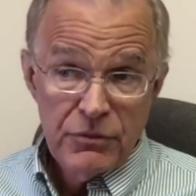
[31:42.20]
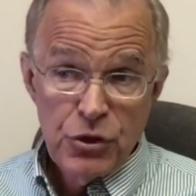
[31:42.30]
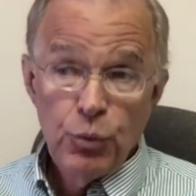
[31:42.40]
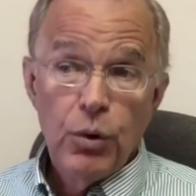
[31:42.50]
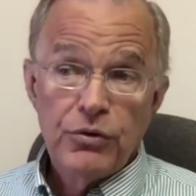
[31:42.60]

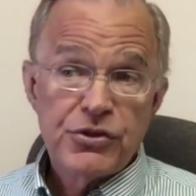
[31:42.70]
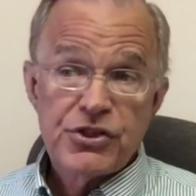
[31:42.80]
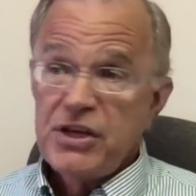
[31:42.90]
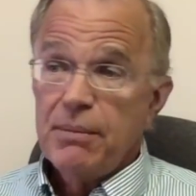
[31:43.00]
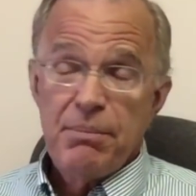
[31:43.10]
You won't
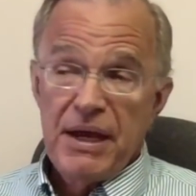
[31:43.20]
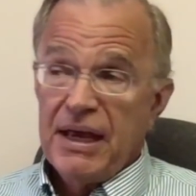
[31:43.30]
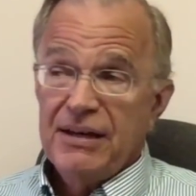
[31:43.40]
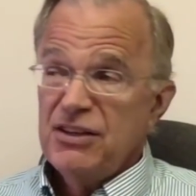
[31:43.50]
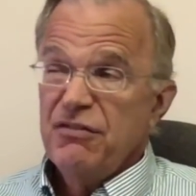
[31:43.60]
see a
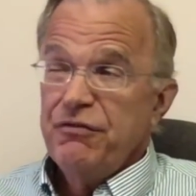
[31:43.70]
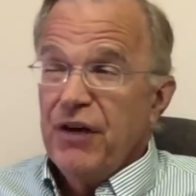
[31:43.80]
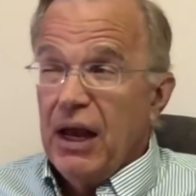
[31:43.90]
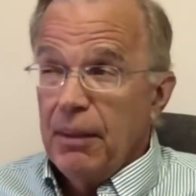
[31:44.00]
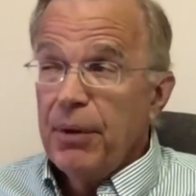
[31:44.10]
man
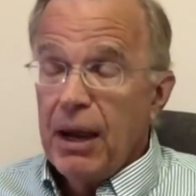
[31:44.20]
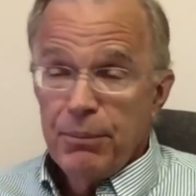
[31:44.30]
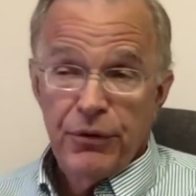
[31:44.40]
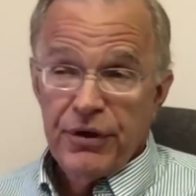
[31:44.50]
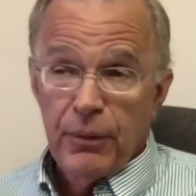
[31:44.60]
develop
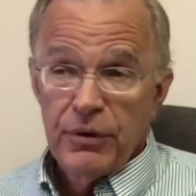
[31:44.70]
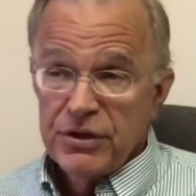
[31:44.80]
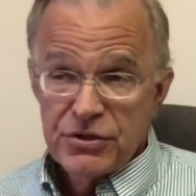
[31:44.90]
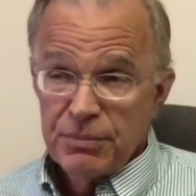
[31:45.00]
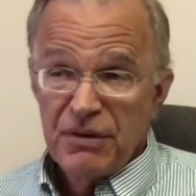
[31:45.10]

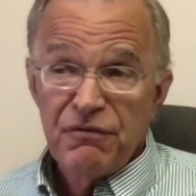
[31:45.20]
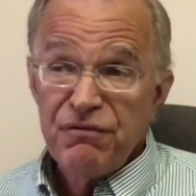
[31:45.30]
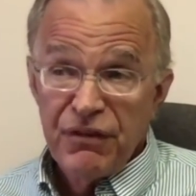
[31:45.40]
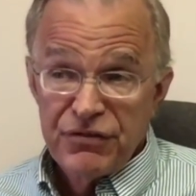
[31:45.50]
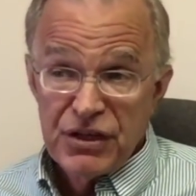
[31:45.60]
hypothyroidism at
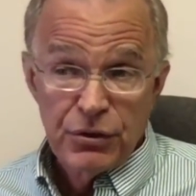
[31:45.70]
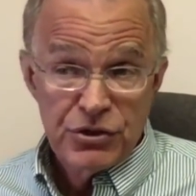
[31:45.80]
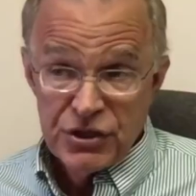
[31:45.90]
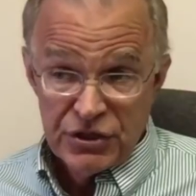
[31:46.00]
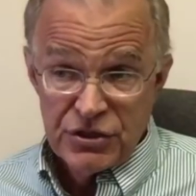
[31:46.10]
50 or
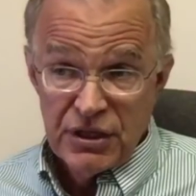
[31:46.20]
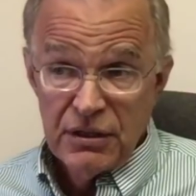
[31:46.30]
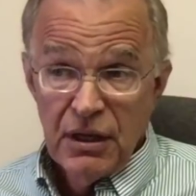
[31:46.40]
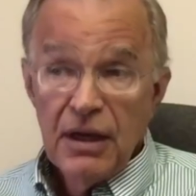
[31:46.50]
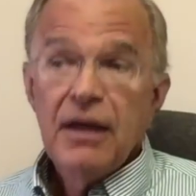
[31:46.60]
60.
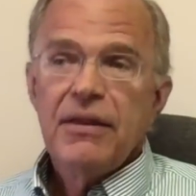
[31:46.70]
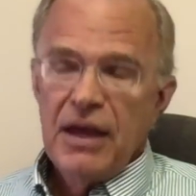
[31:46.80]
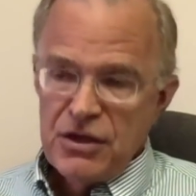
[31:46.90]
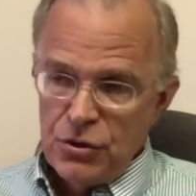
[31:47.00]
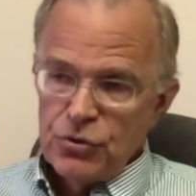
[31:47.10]

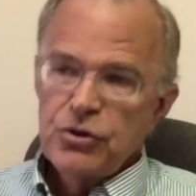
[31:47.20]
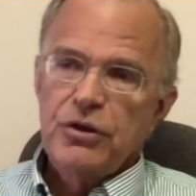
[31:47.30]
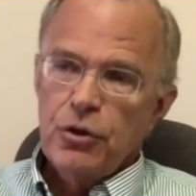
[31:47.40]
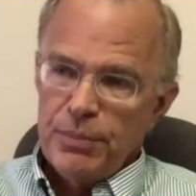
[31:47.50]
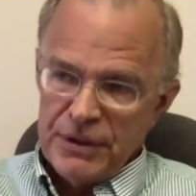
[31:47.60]
They
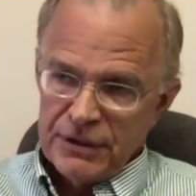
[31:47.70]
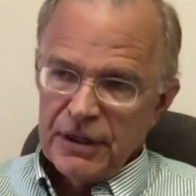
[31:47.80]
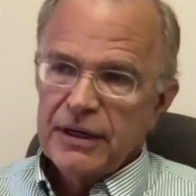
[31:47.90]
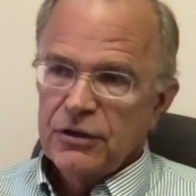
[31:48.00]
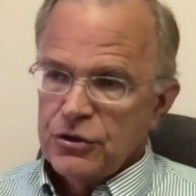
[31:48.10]
usually are being
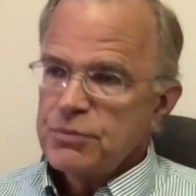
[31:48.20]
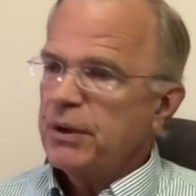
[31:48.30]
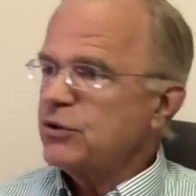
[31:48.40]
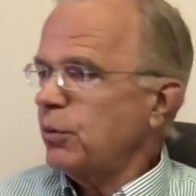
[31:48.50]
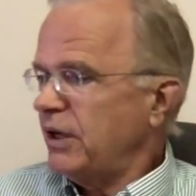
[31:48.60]
diagnosed
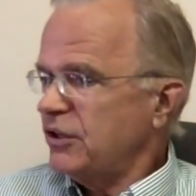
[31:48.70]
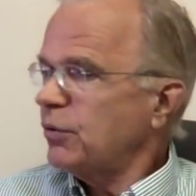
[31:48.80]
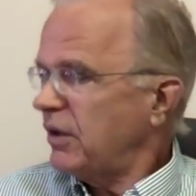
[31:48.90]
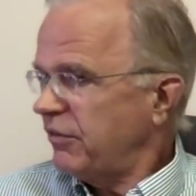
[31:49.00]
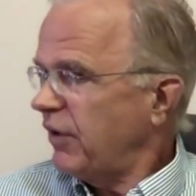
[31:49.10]
by 20,
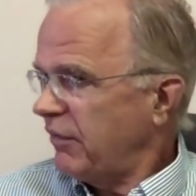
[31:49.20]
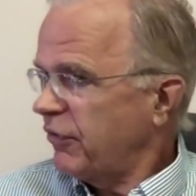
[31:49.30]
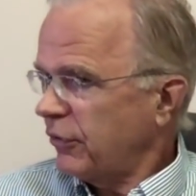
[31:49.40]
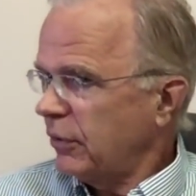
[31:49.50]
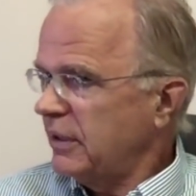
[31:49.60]
25,
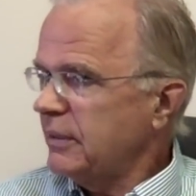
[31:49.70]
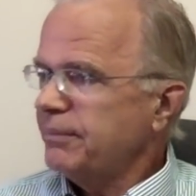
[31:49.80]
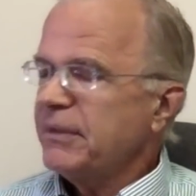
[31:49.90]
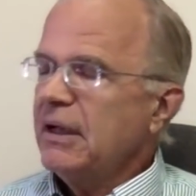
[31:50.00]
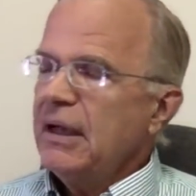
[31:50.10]
30,
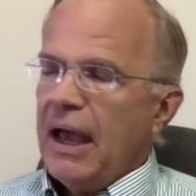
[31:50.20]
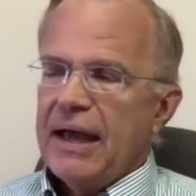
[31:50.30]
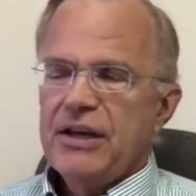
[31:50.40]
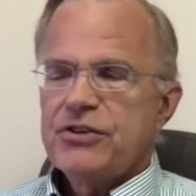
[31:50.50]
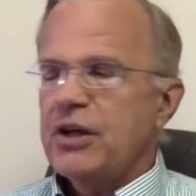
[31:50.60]

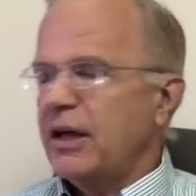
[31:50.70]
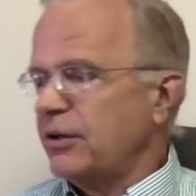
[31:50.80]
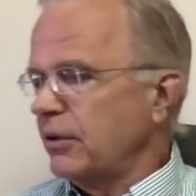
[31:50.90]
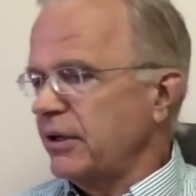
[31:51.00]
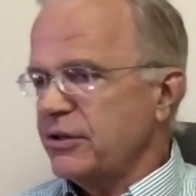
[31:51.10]
and it's not
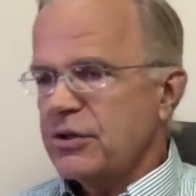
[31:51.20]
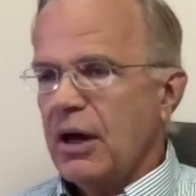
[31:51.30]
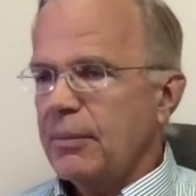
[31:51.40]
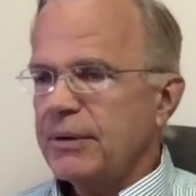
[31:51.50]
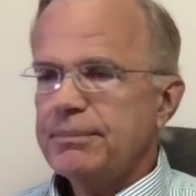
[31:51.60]
nearly as
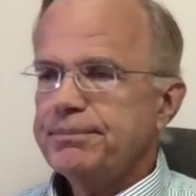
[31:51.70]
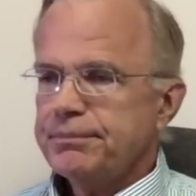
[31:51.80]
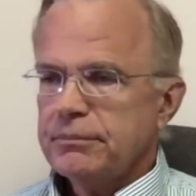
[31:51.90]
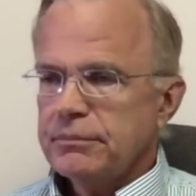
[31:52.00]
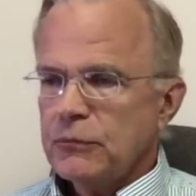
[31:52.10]
common.
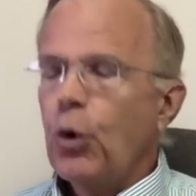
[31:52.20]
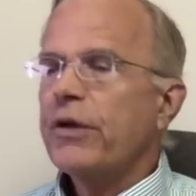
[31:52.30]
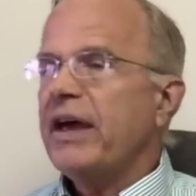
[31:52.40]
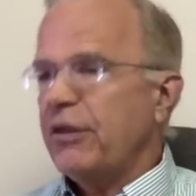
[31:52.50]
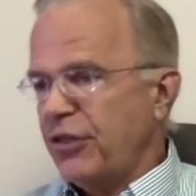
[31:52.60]

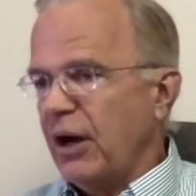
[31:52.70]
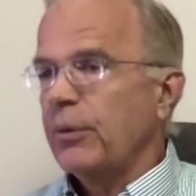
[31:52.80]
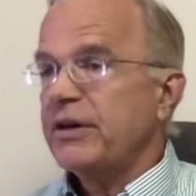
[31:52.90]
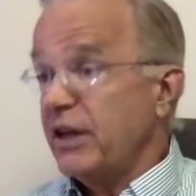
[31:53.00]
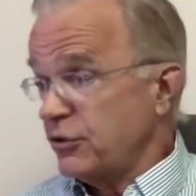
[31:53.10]
Or they had
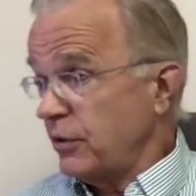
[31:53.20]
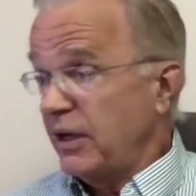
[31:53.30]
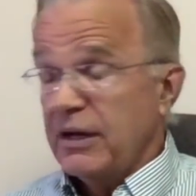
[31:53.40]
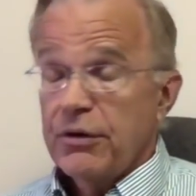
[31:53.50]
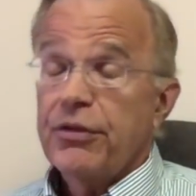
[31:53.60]
thyroid cancer
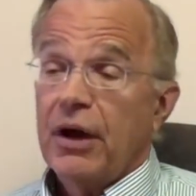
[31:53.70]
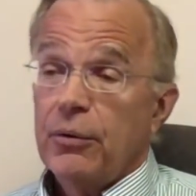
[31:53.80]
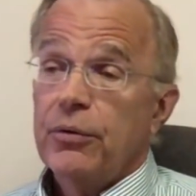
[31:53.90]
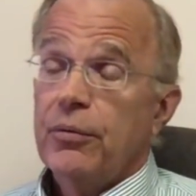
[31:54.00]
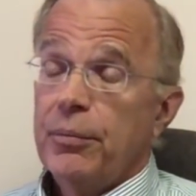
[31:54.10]
and had their
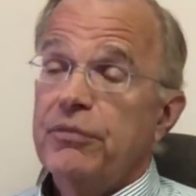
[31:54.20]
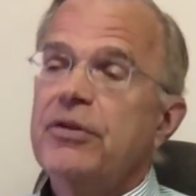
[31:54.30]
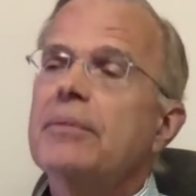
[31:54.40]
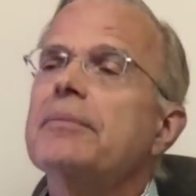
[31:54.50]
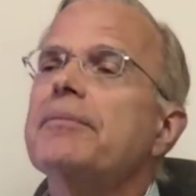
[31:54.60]
thyroid removed.